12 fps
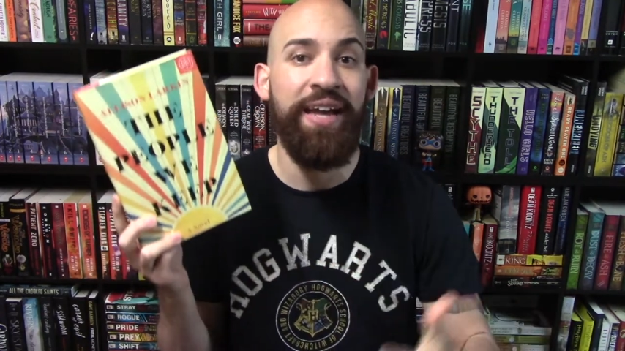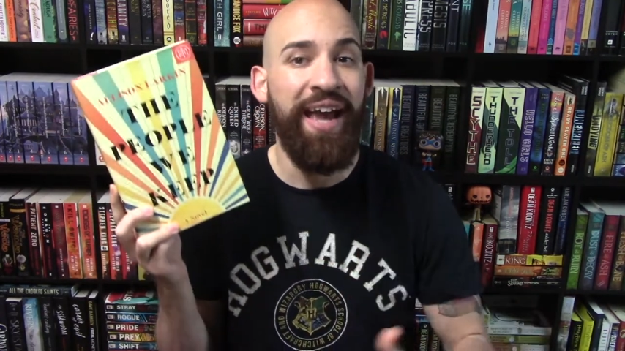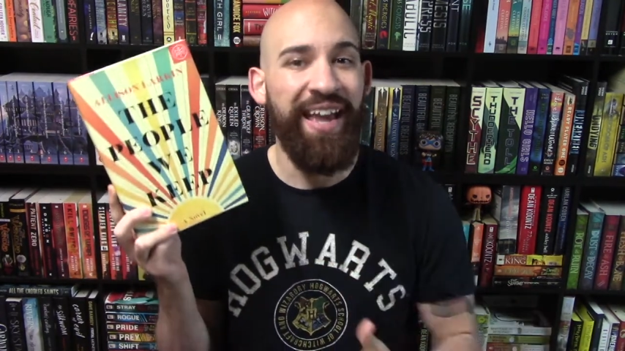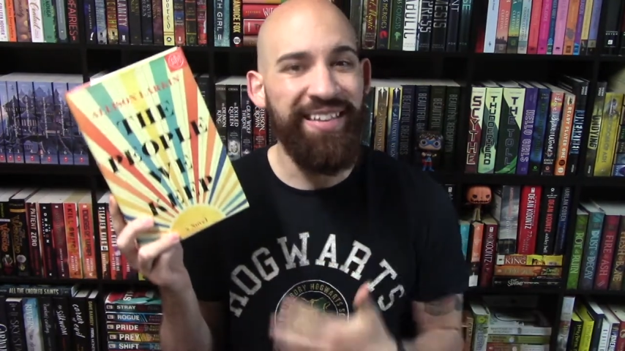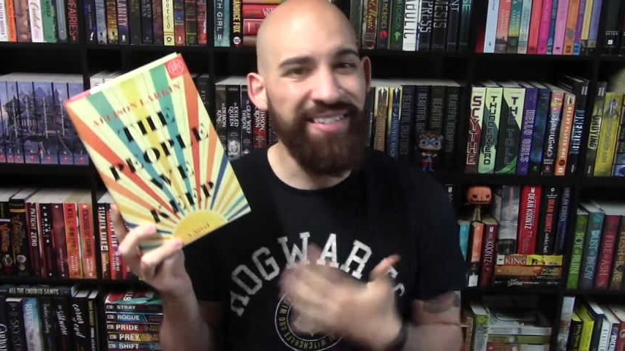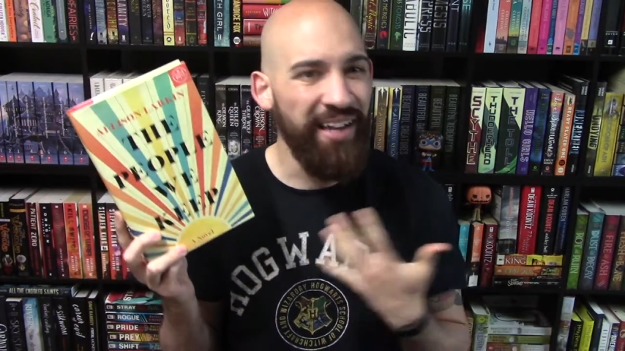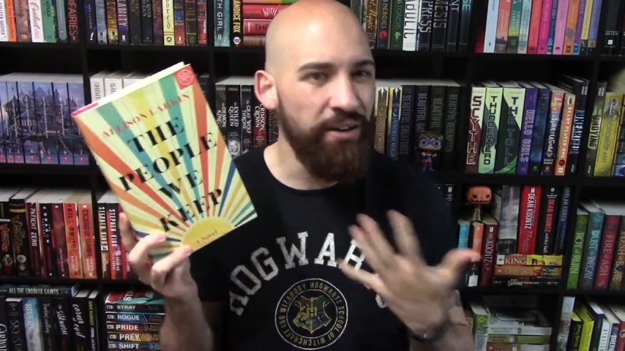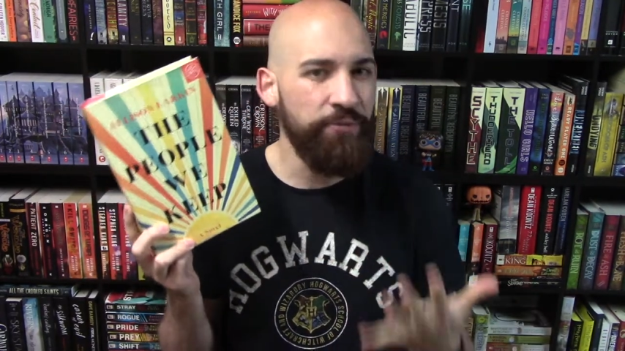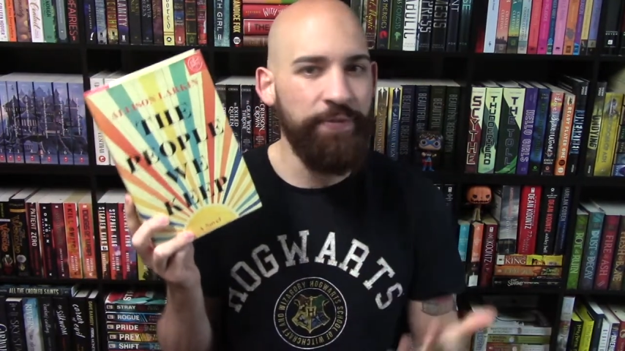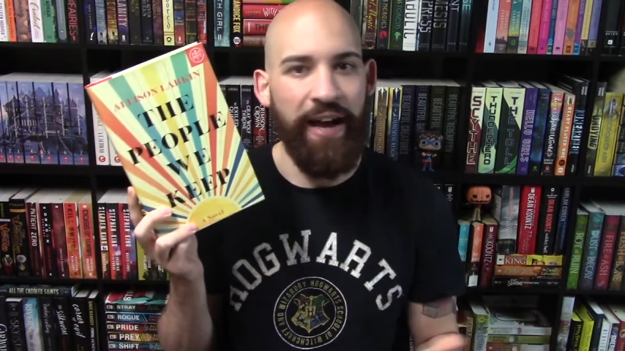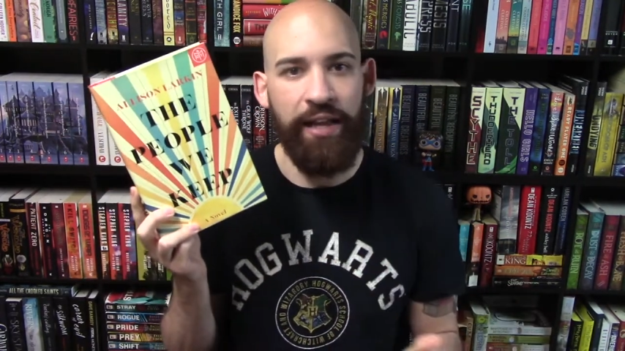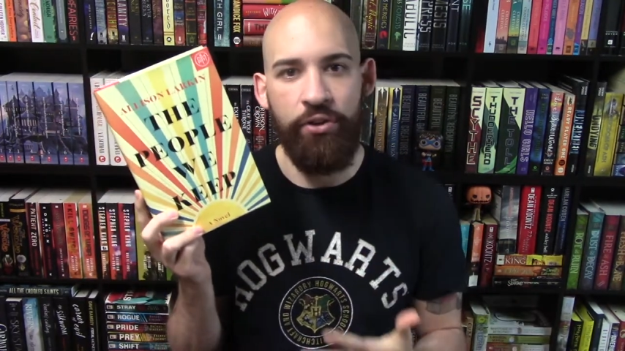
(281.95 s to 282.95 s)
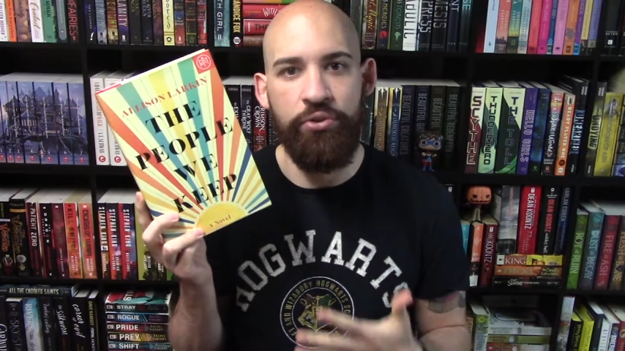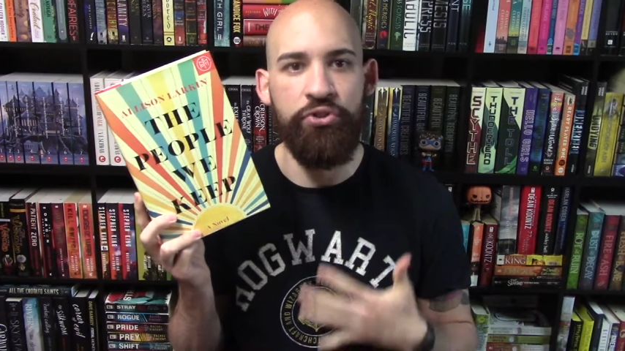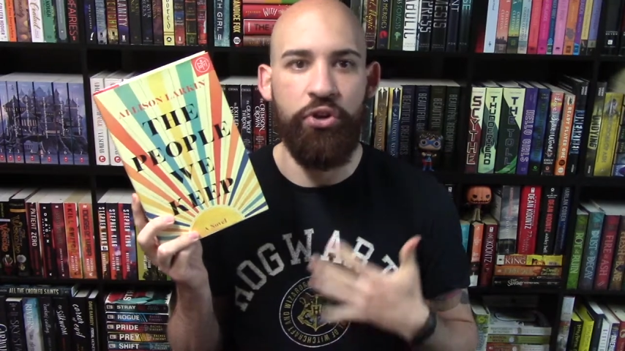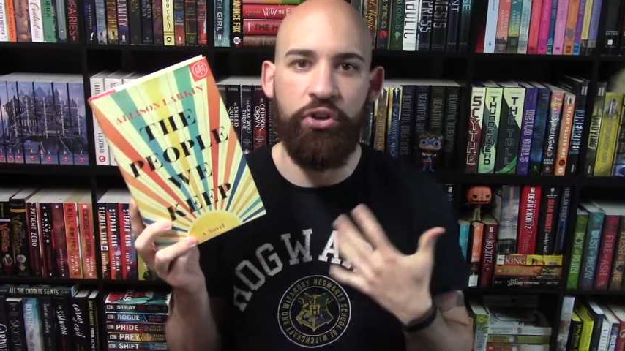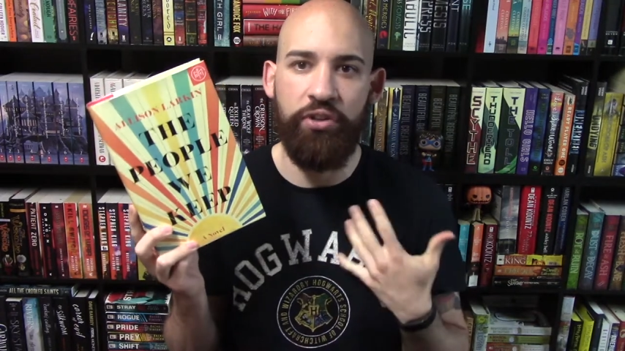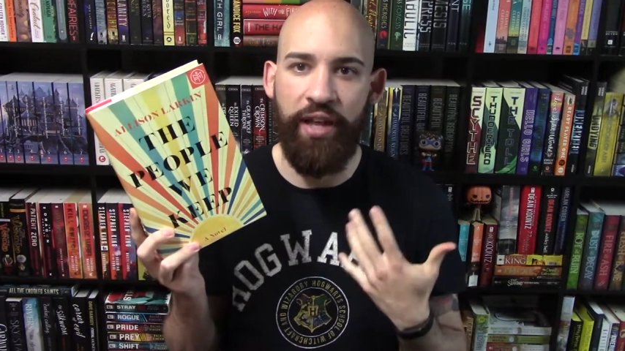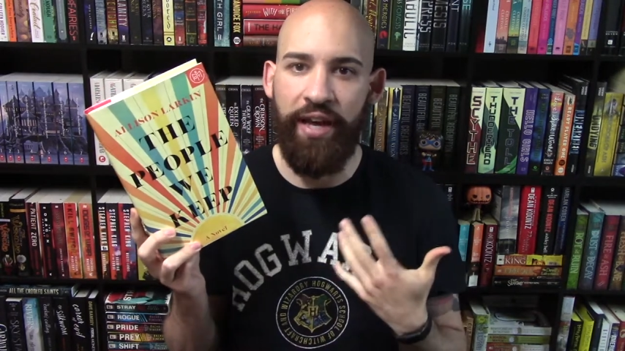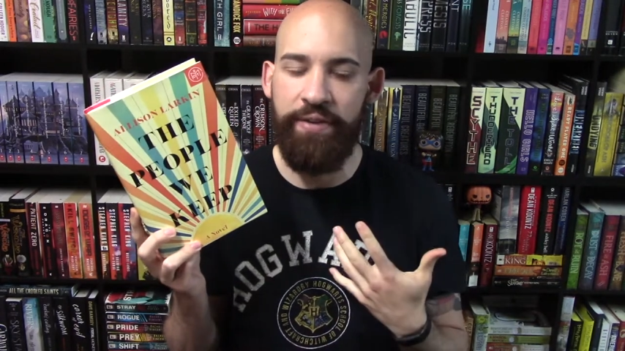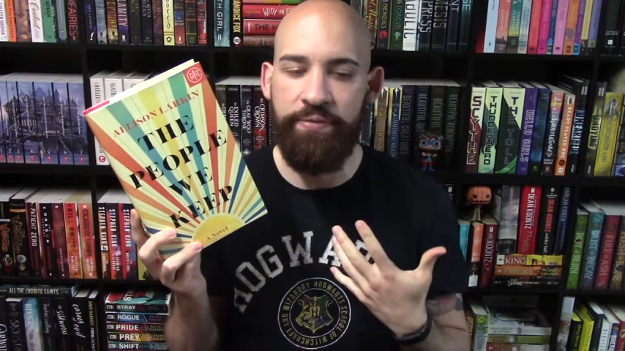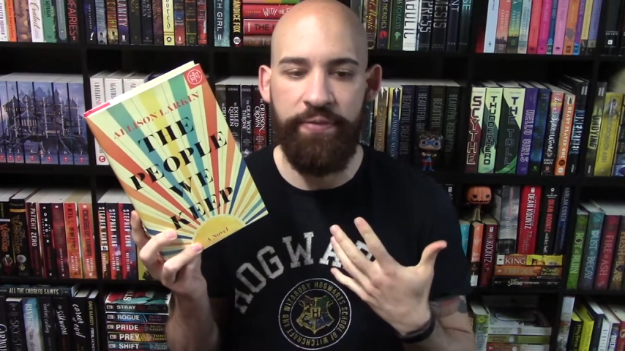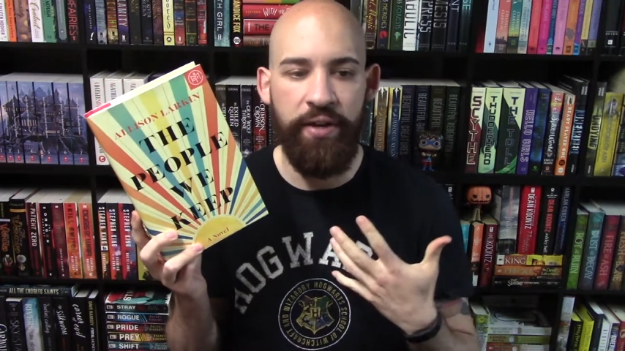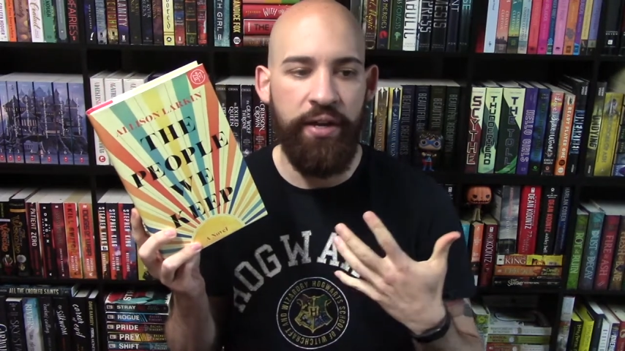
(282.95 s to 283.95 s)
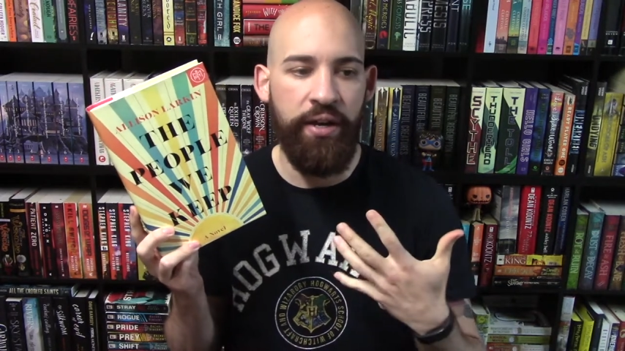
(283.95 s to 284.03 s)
And this kind of follows her life.